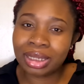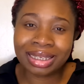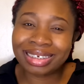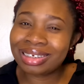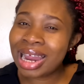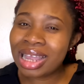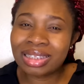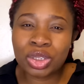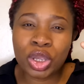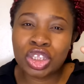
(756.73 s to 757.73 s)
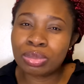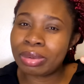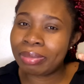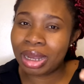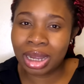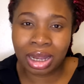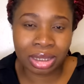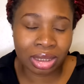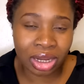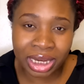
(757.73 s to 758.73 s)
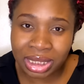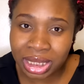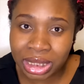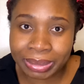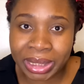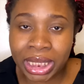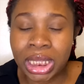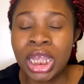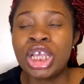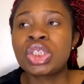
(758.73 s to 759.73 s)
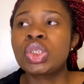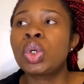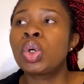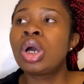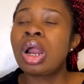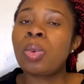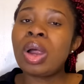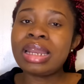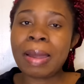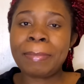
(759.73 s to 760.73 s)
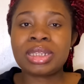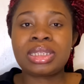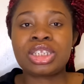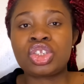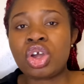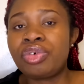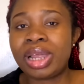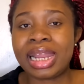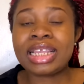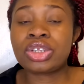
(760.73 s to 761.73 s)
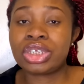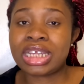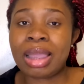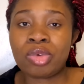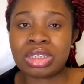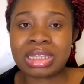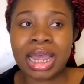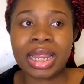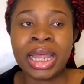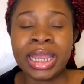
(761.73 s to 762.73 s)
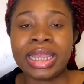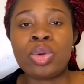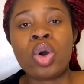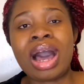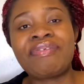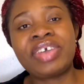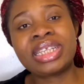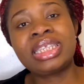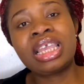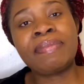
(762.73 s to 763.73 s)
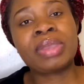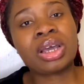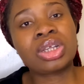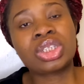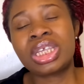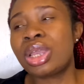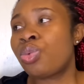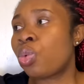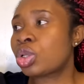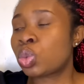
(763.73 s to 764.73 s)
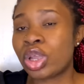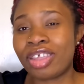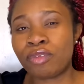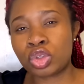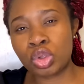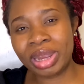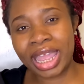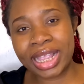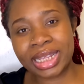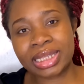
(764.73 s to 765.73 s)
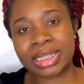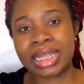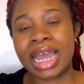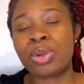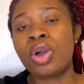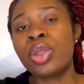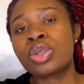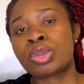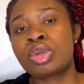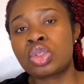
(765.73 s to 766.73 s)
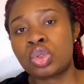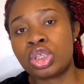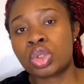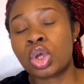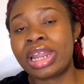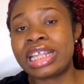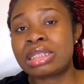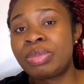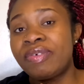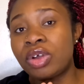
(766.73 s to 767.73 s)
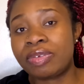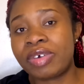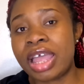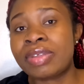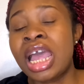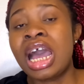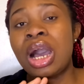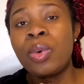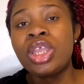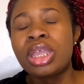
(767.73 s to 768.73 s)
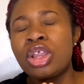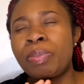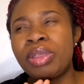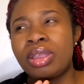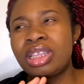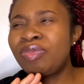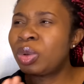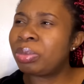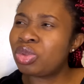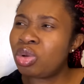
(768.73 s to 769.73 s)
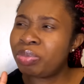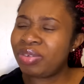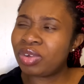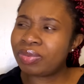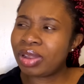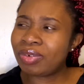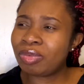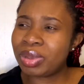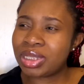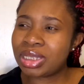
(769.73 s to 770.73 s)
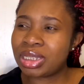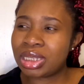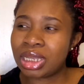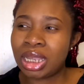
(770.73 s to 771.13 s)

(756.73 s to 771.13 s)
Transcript: the tax is going to be mad, honestly speaking. So what that person did not realize on time was that it was affecting him, because he was working for so many agencies, and what he was supposed to do is collect his P45. And when you get your P45 or P60,